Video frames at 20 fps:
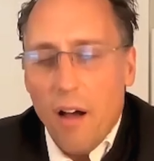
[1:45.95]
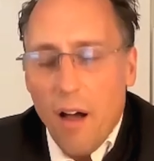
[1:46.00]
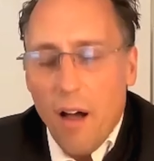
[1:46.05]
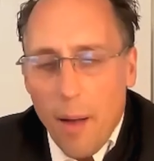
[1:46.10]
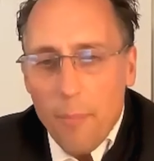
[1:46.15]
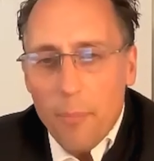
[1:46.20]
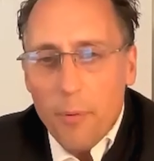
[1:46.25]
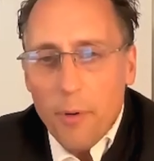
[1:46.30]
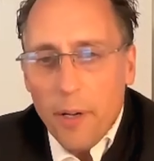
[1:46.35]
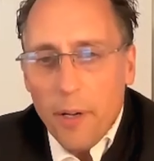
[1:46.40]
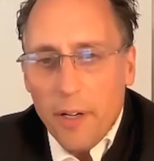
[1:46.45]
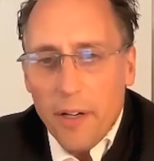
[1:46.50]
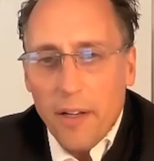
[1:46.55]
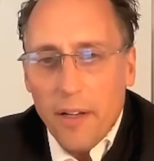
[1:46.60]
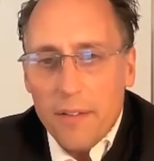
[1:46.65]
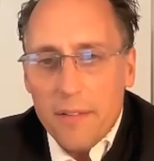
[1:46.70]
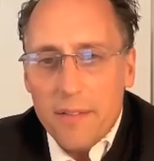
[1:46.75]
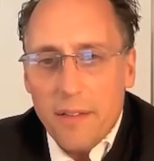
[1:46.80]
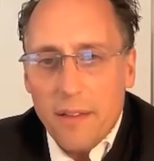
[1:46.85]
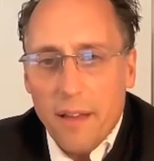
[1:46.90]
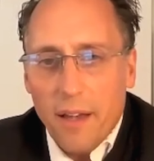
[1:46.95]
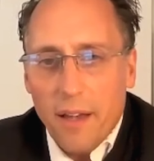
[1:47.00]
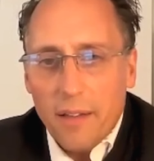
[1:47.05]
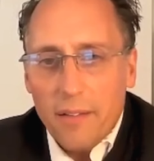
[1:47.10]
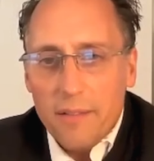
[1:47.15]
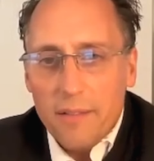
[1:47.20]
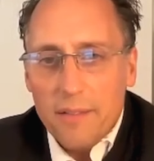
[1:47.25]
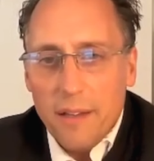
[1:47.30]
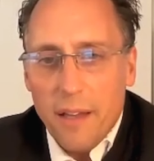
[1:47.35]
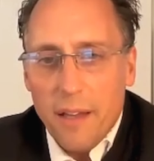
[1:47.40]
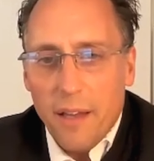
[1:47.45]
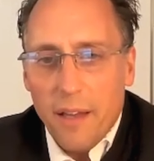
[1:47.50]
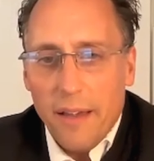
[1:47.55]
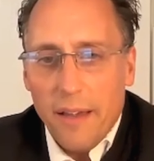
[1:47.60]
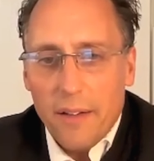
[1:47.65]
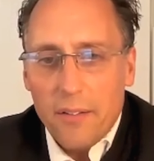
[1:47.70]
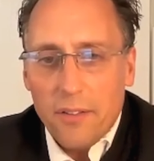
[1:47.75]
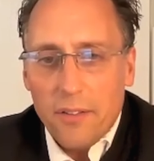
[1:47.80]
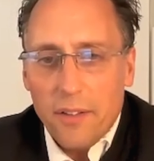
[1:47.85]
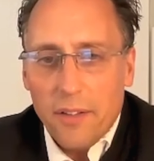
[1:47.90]
operated, I'd say, I'd say
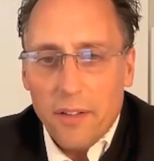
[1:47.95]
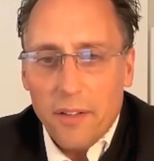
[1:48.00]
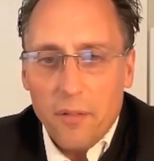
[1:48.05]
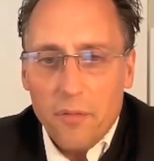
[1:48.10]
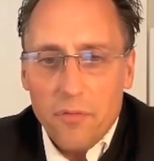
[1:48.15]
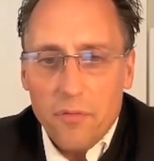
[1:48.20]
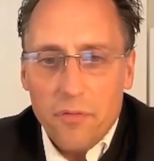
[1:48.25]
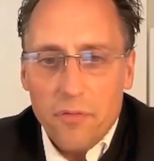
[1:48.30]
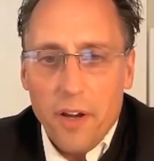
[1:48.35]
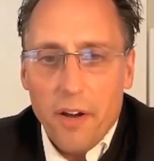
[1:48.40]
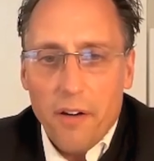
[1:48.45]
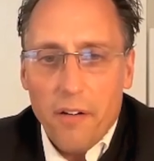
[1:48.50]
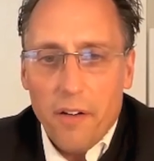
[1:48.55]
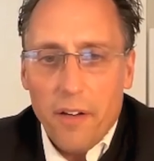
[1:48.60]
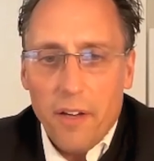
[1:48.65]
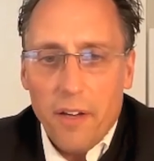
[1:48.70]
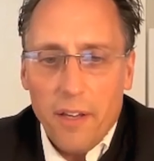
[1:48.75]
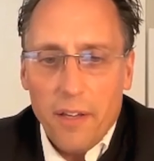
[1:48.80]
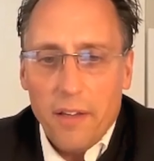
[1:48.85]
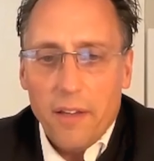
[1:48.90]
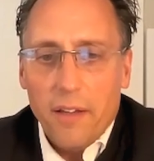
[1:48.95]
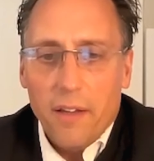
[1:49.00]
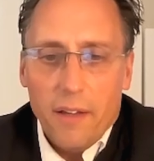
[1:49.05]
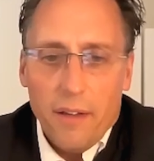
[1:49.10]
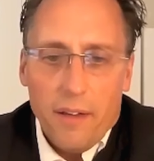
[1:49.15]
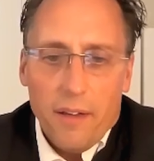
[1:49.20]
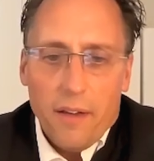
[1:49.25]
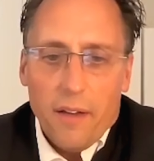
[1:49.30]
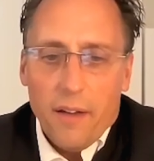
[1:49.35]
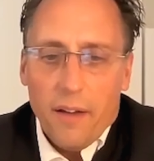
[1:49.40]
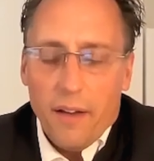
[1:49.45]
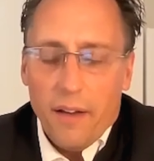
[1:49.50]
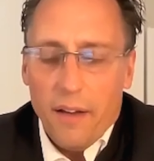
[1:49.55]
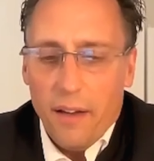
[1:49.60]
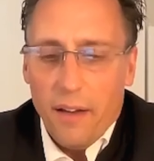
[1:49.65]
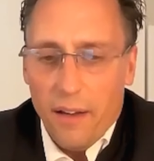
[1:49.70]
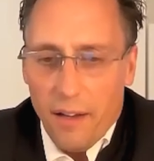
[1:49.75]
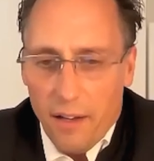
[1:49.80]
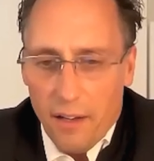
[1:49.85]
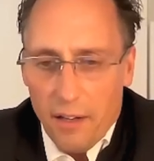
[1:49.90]
actually in a very
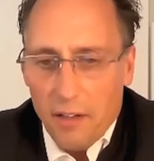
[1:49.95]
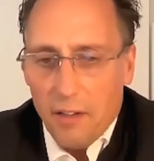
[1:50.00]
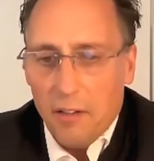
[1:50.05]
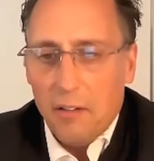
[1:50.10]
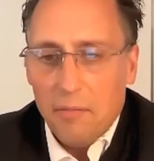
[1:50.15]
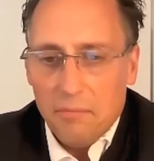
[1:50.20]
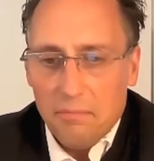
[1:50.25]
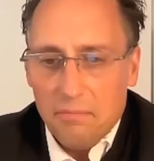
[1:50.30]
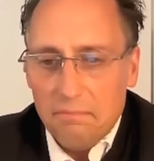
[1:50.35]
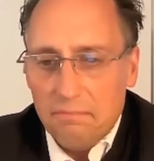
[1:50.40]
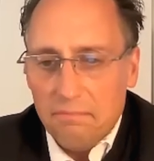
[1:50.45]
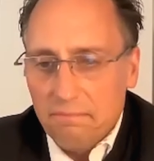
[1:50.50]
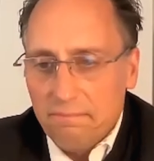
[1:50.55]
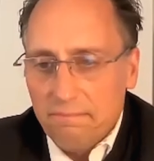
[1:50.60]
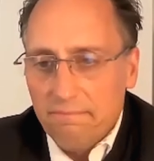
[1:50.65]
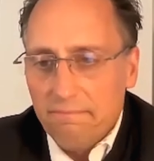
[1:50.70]
um,